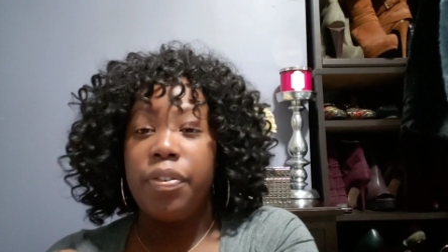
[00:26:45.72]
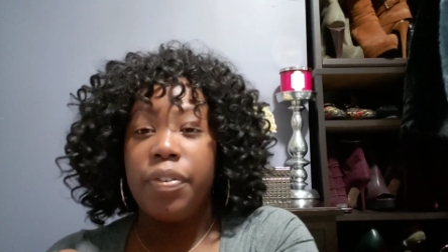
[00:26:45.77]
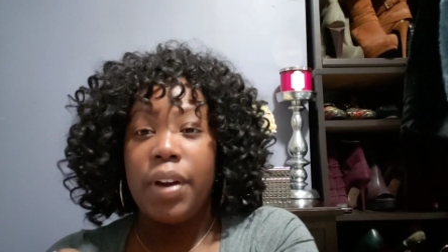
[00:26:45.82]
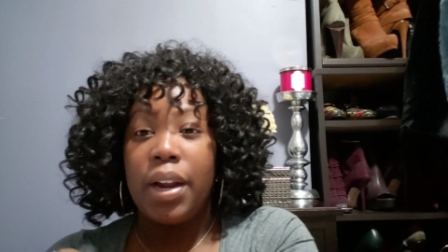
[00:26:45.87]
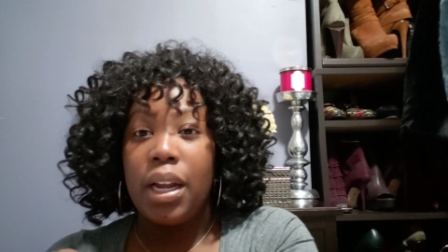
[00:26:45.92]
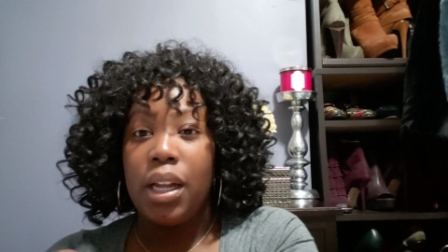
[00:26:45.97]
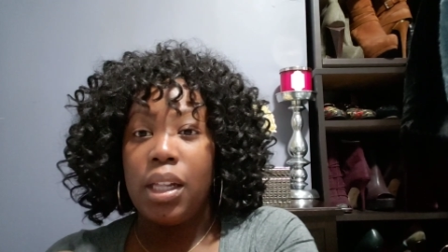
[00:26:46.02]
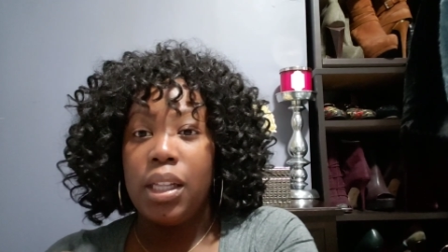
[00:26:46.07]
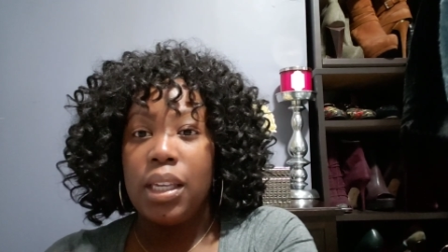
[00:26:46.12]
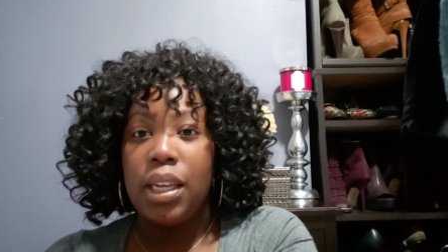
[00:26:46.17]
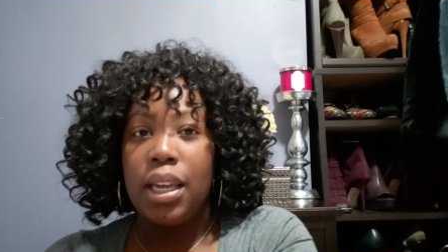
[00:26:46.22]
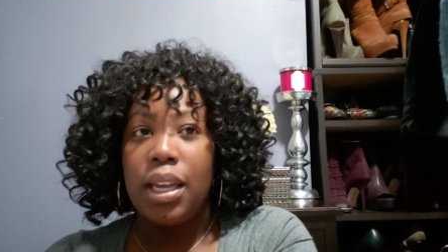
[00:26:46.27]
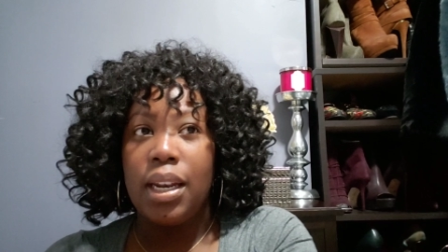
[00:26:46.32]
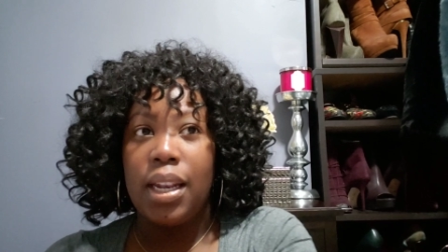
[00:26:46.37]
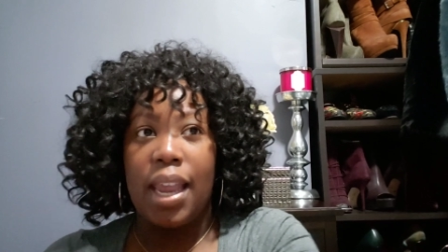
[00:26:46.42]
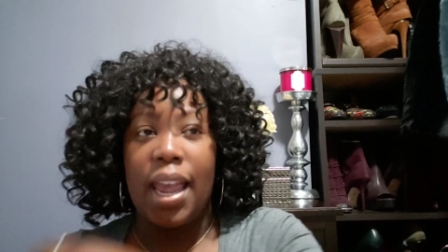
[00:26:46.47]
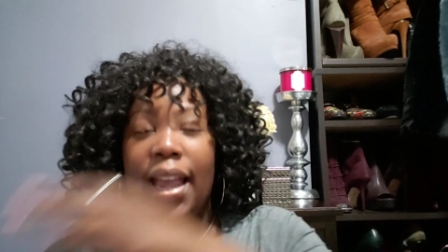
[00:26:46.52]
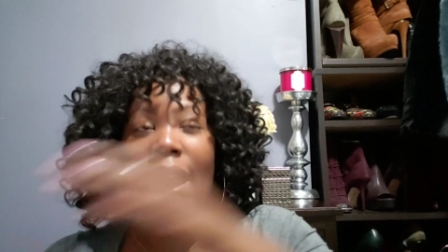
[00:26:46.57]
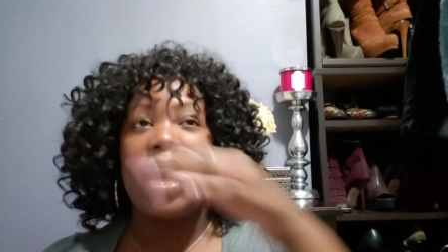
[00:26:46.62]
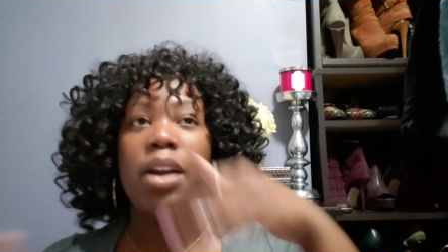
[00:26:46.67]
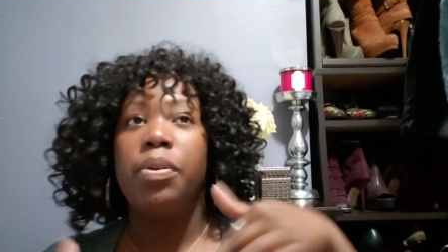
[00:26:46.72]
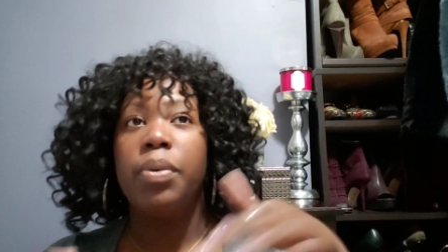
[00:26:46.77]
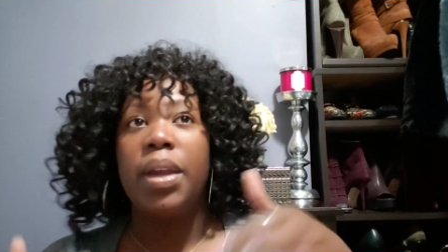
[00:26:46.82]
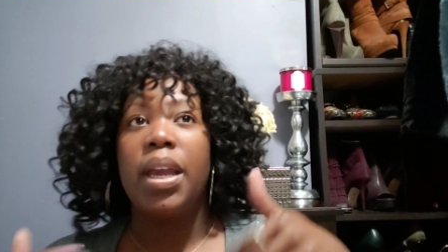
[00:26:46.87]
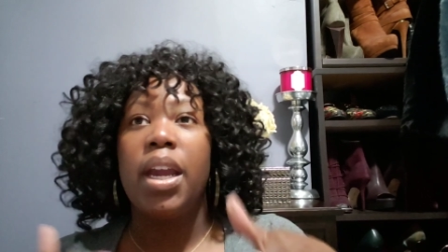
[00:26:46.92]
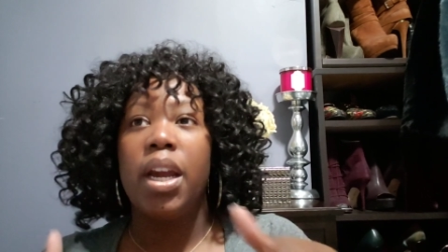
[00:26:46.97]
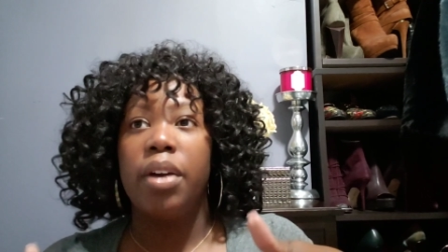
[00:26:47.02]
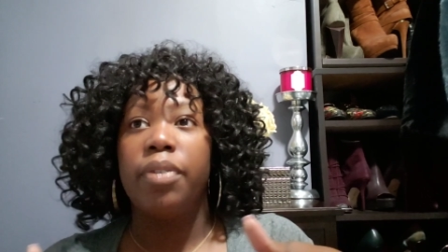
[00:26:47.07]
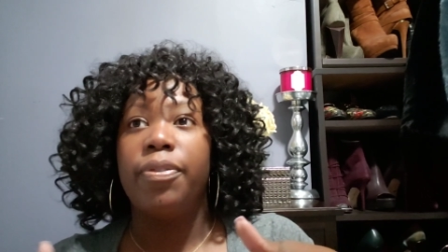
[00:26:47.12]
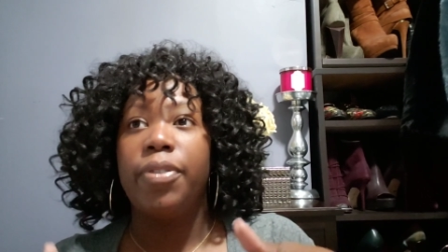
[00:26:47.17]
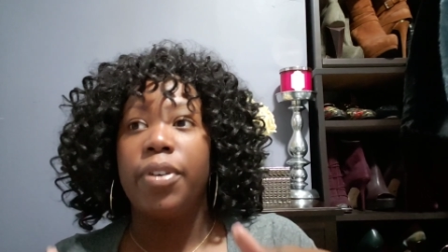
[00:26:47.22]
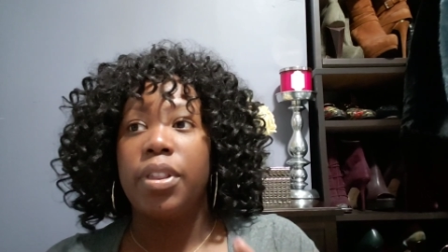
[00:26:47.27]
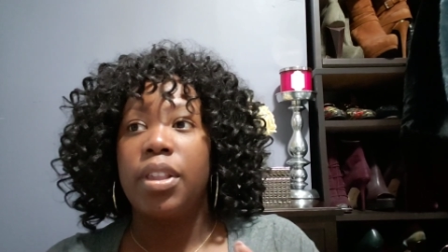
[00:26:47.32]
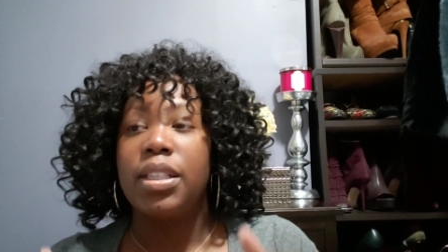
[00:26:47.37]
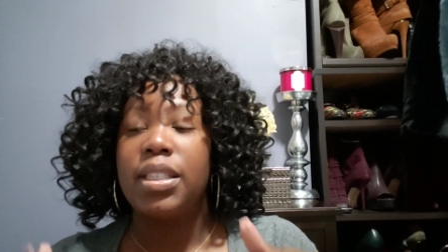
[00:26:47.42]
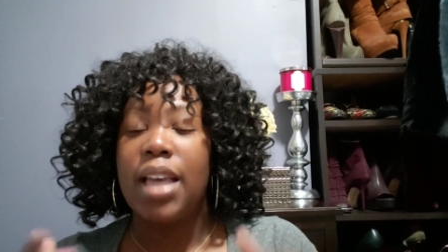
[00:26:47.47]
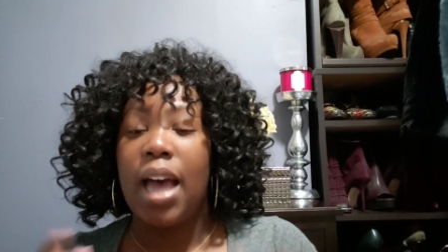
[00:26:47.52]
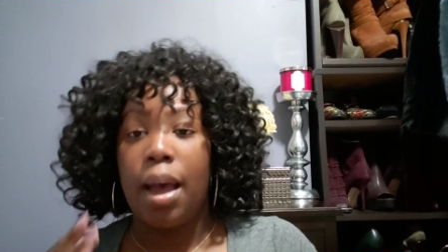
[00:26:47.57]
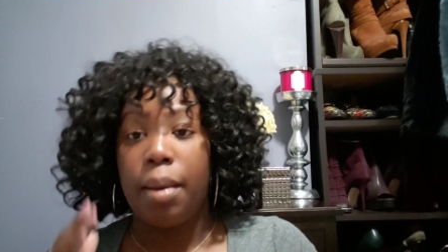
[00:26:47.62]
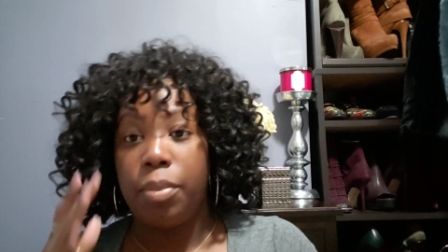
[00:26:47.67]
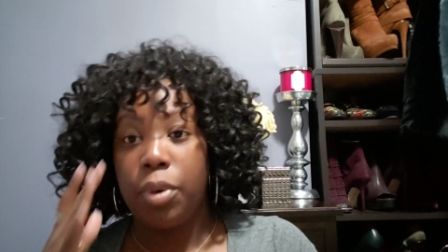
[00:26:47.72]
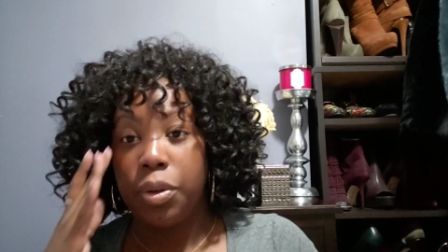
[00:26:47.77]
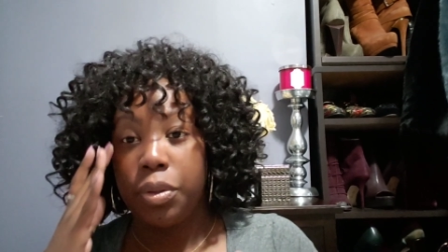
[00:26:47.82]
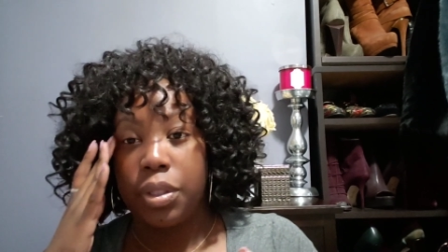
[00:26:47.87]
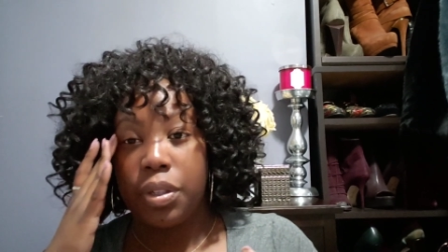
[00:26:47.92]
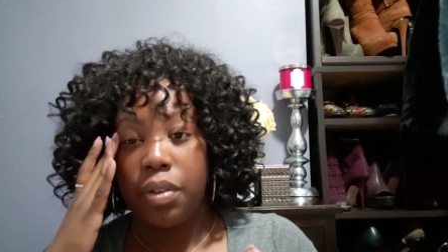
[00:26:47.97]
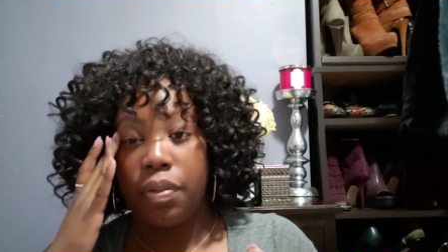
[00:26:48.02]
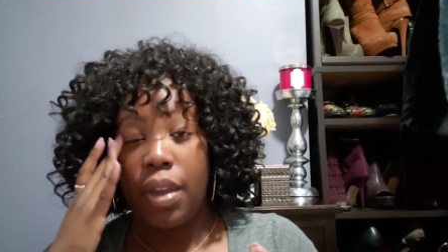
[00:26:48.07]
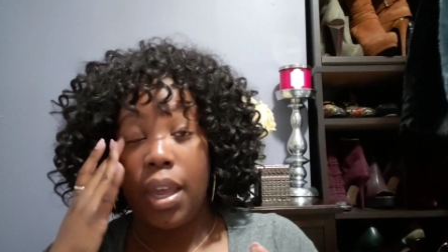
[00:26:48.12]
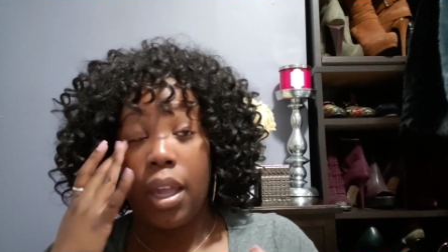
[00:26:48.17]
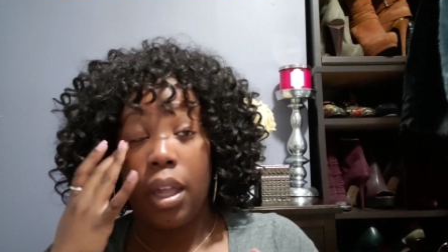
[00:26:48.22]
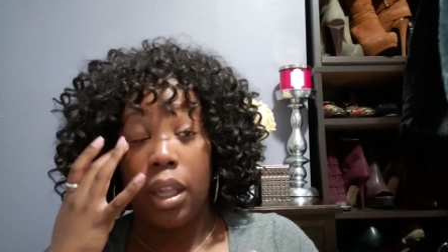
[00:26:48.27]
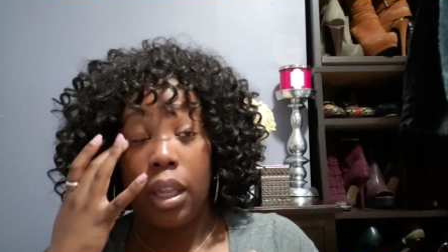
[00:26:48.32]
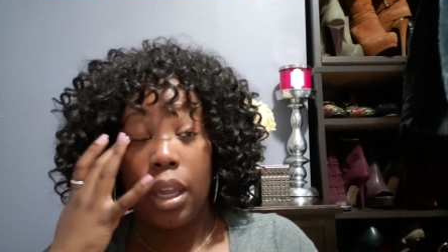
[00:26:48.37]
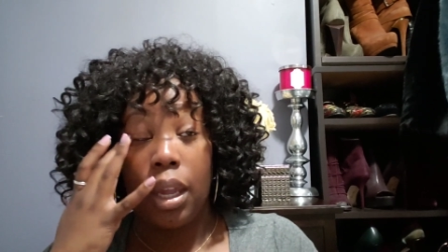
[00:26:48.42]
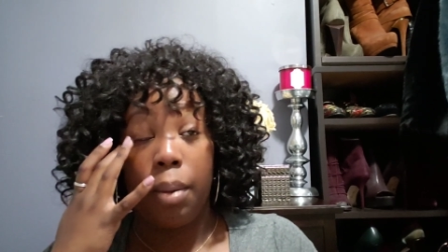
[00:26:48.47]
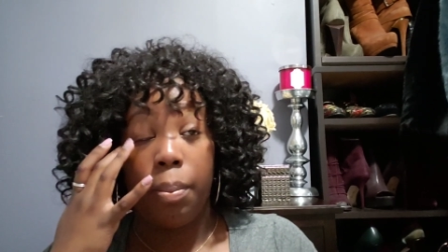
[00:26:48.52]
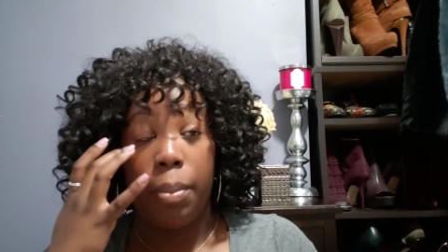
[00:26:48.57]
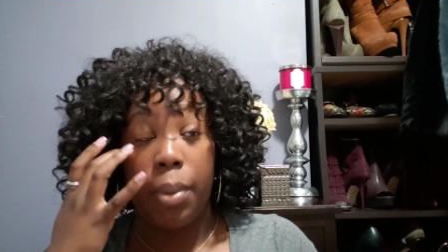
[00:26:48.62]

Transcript: for Alien. Like, I don't care for the top notes of Alien,